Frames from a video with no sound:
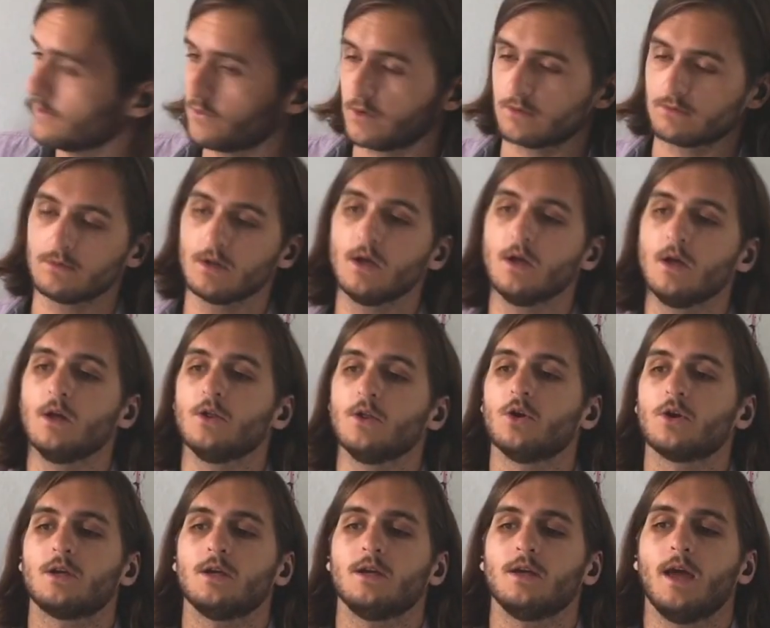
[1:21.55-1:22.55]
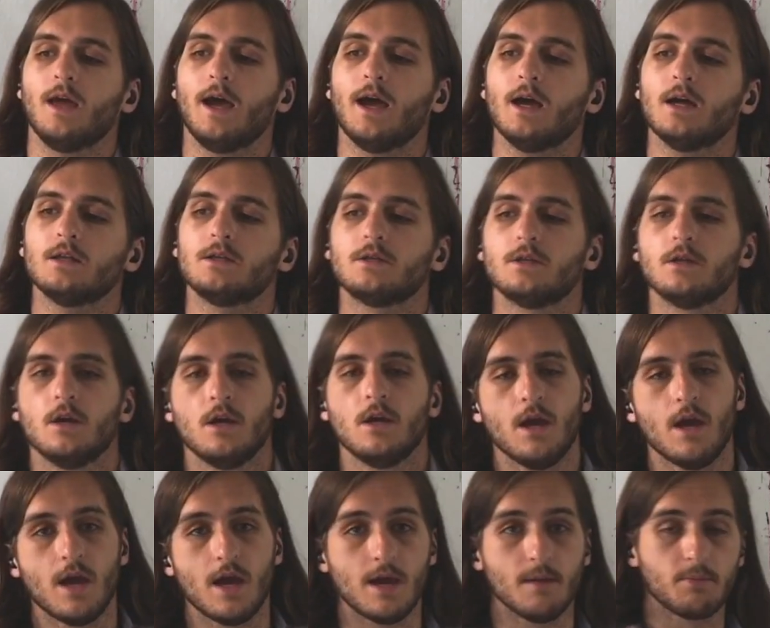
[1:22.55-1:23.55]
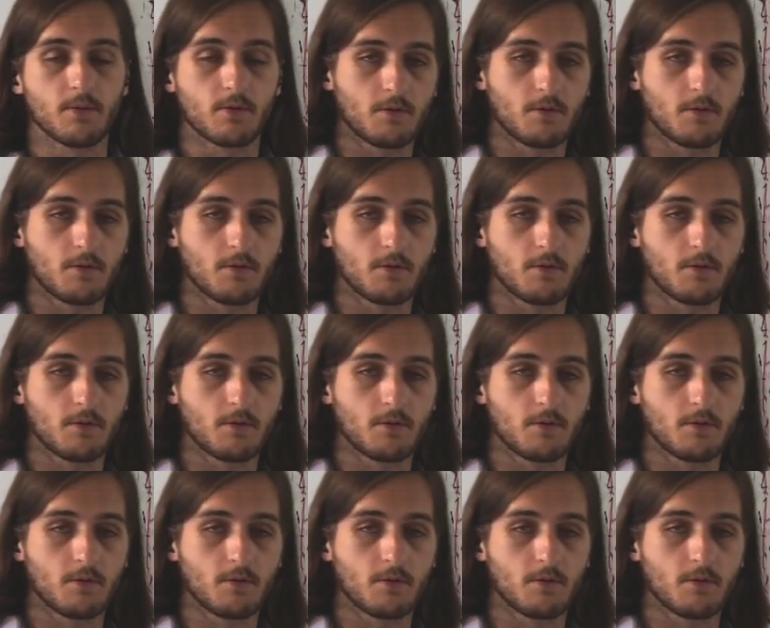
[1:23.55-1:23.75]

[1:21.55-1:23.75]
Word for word: If we're looking at a